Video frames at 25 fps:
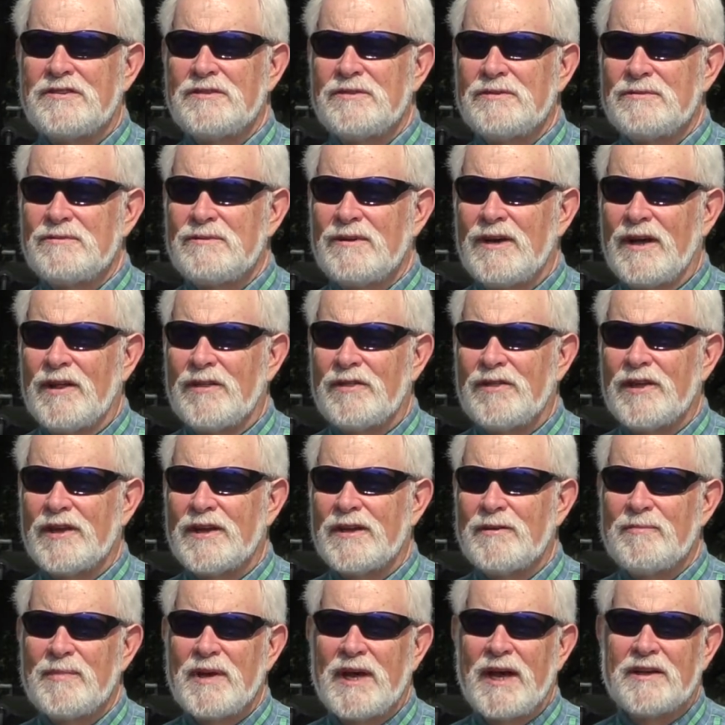to uh,
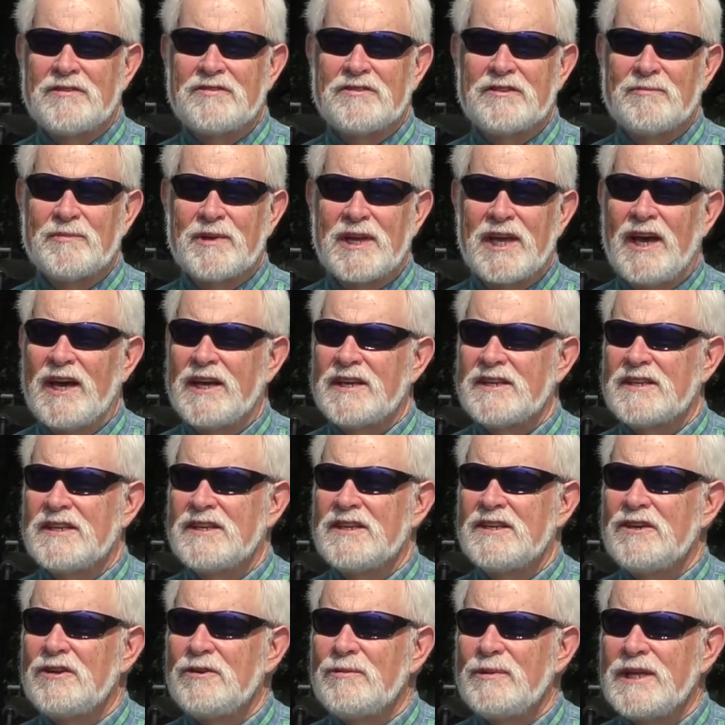think about some
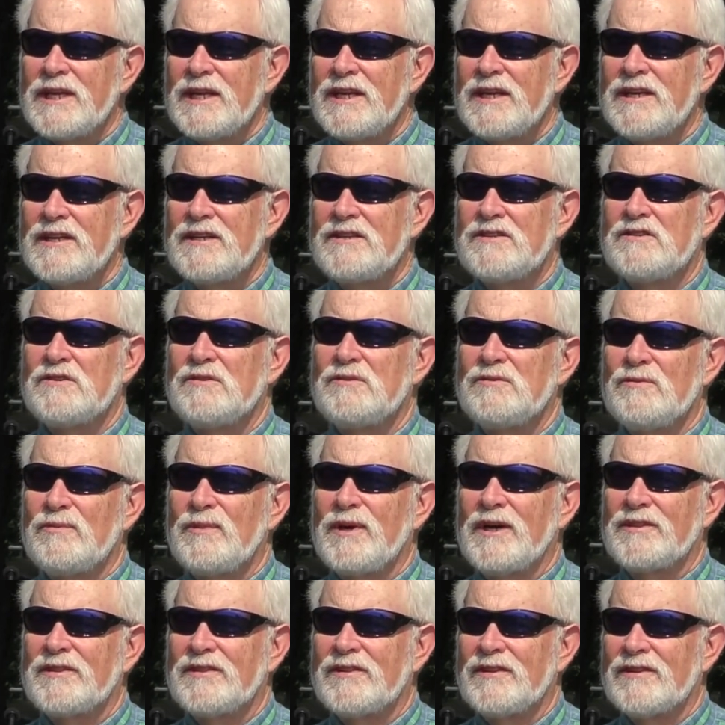continuity to
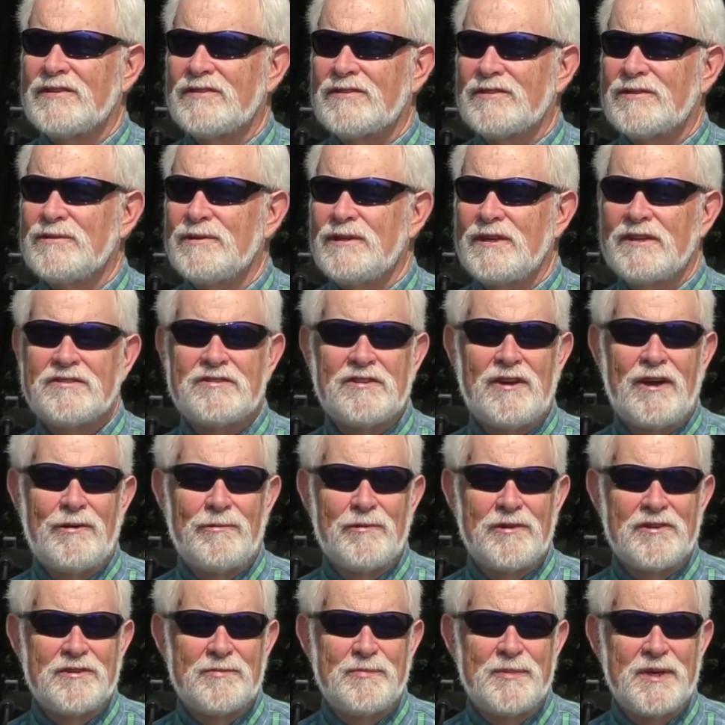what the school has
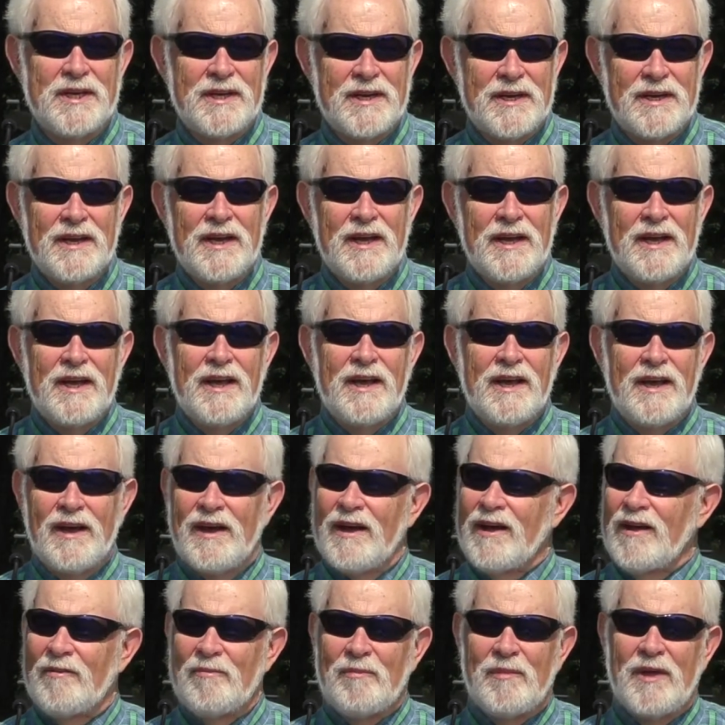always been,
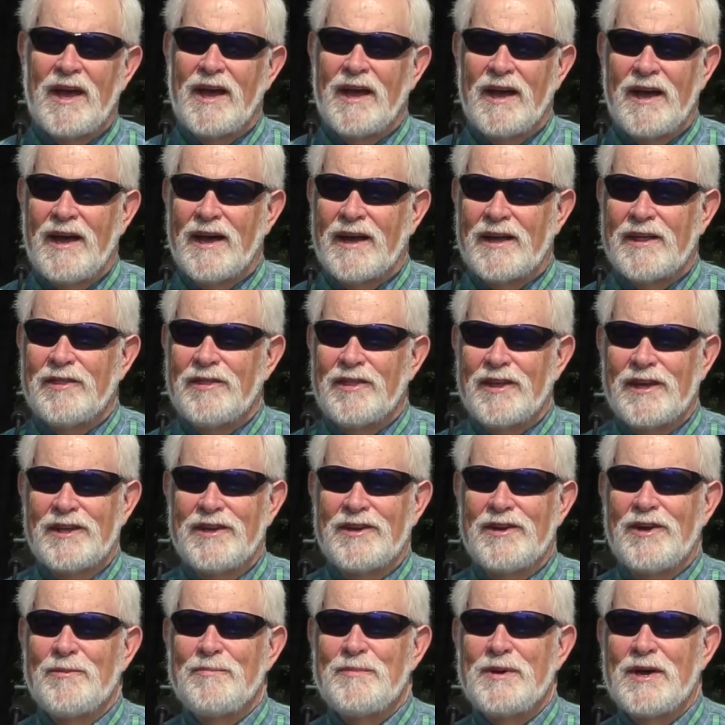uh, I, I, can think
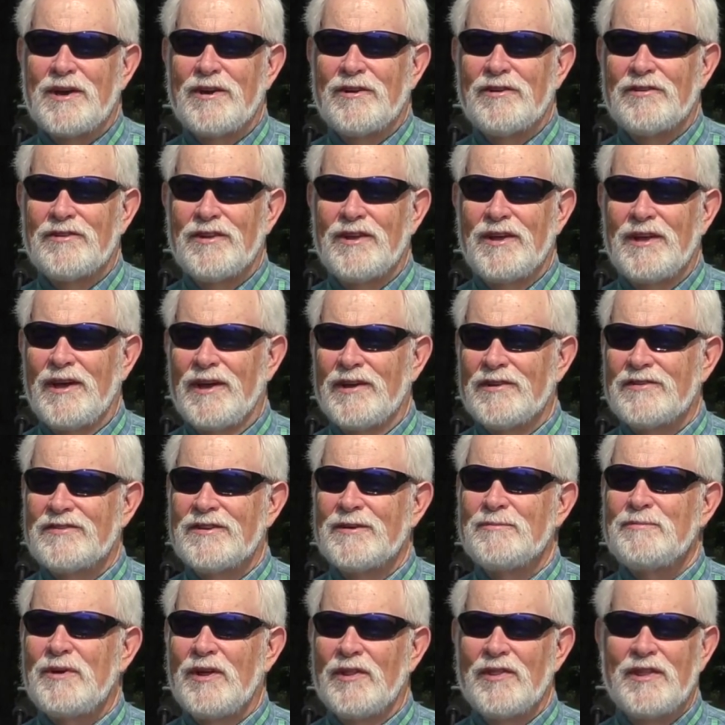of no better uh,
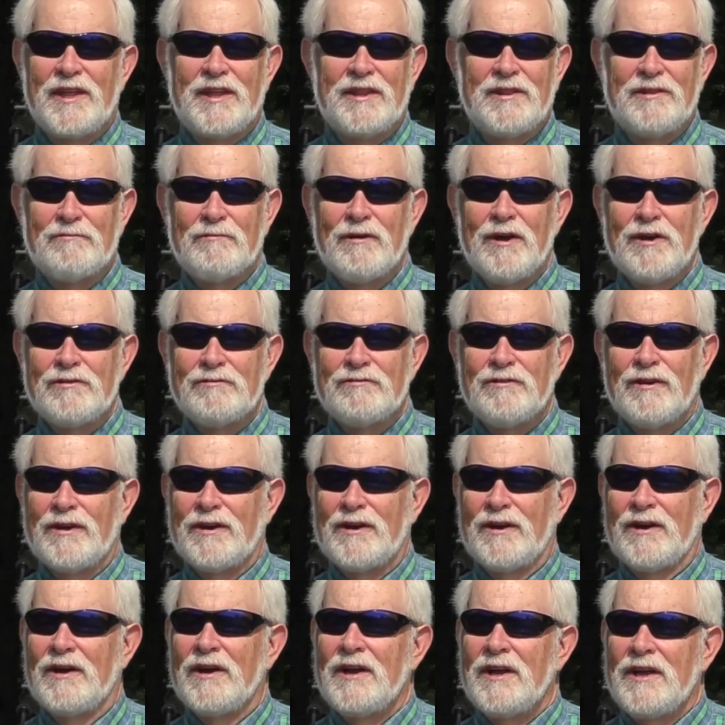symbol than the
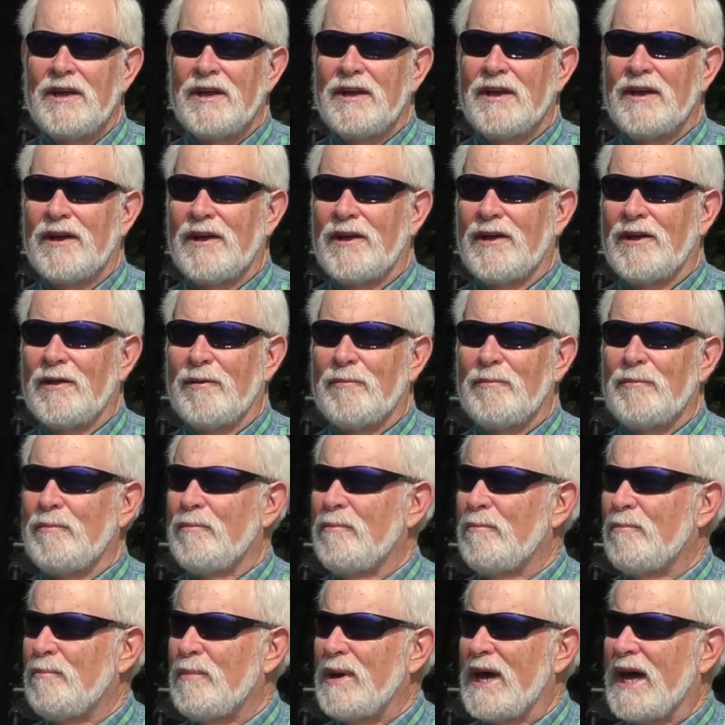Roadrunner. Uh,
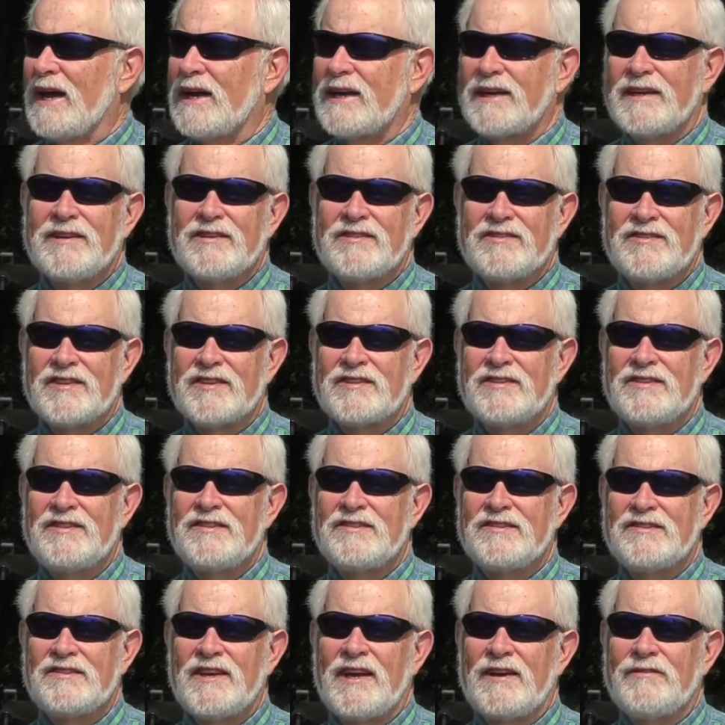back in
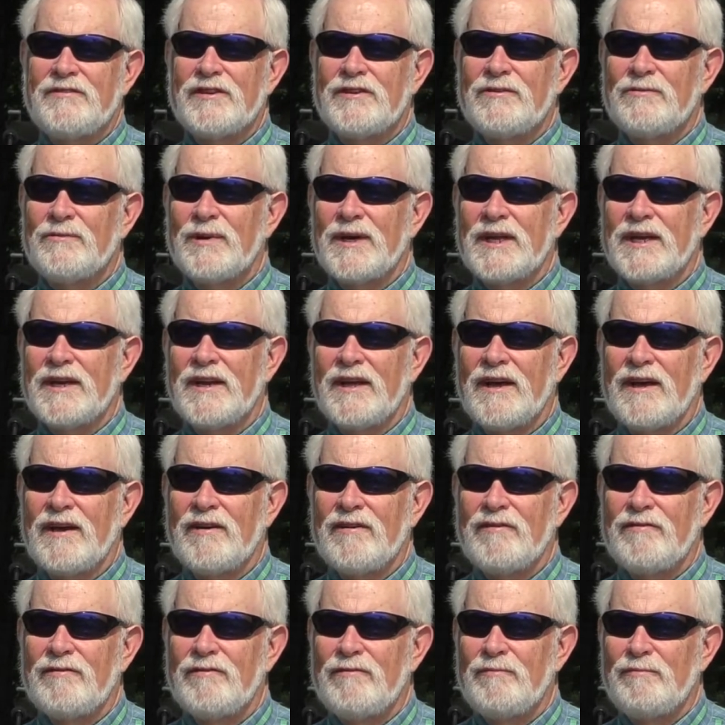67, when
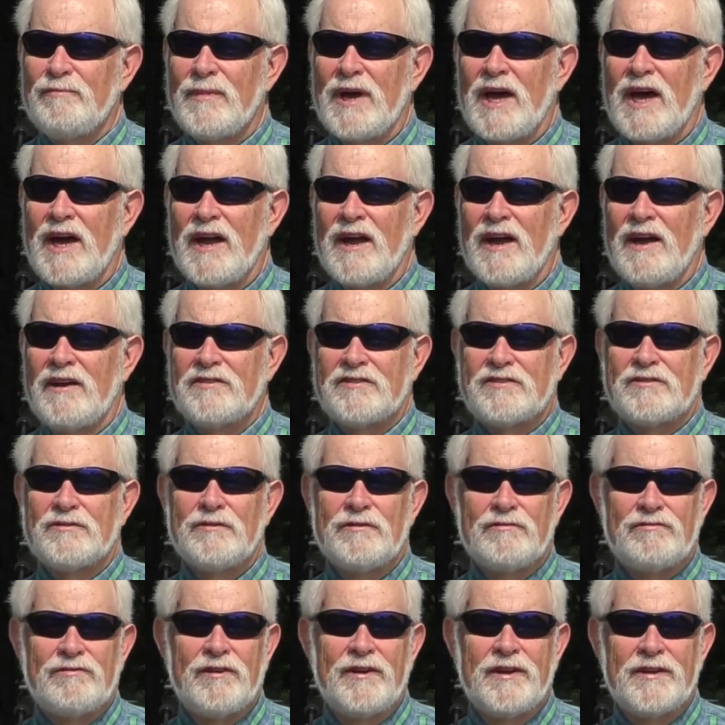uh, my high
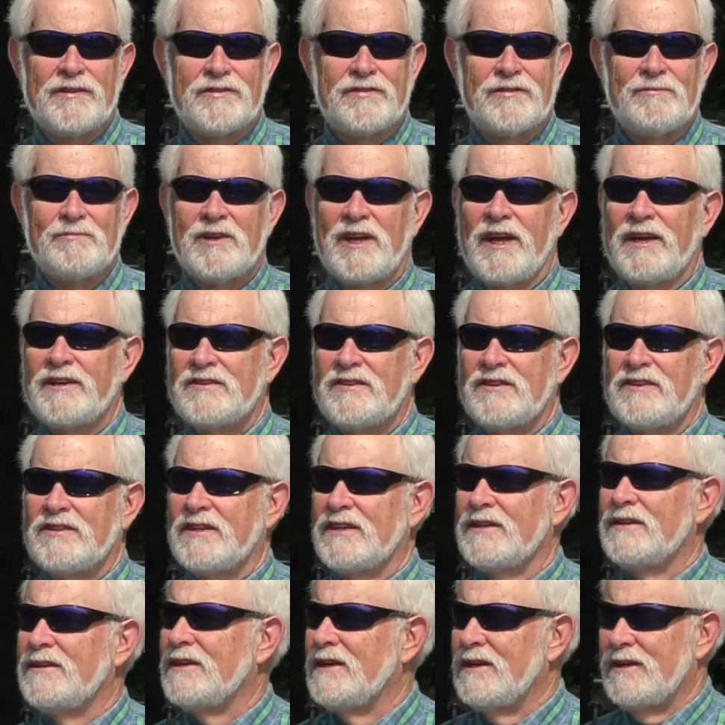school friends from
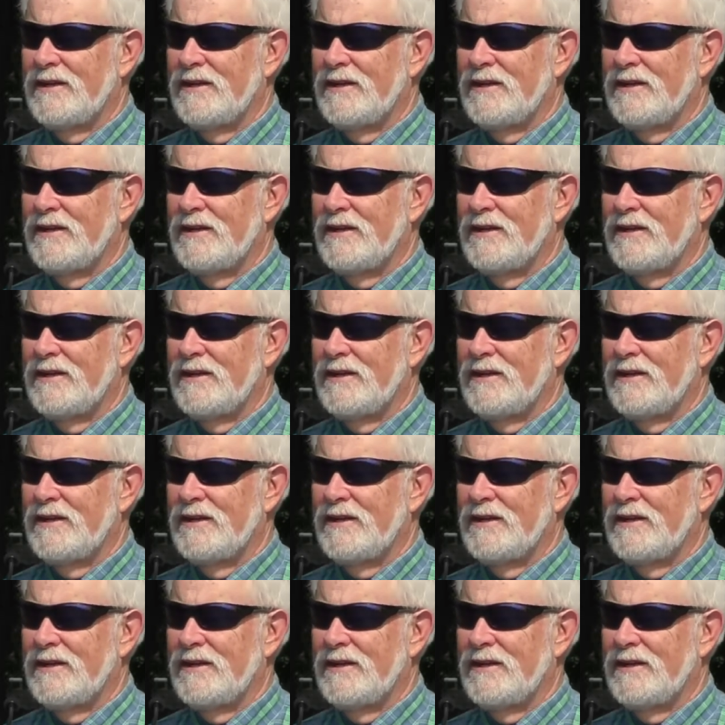Lexington